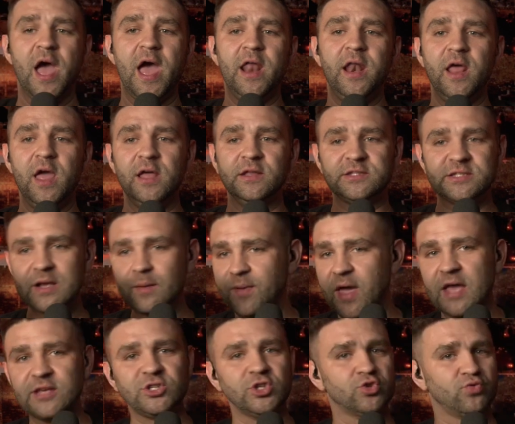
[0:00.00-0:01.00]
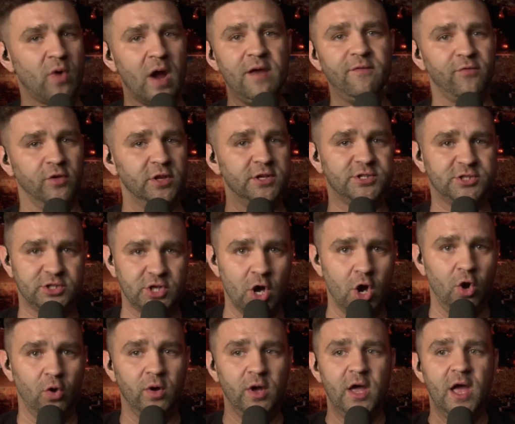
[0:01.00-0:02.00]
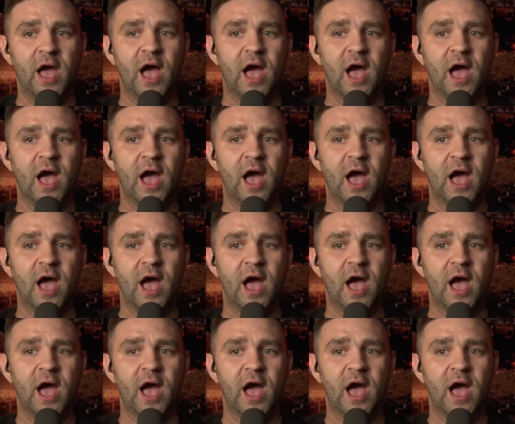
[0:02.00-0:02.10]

and in some cases, rightfully so.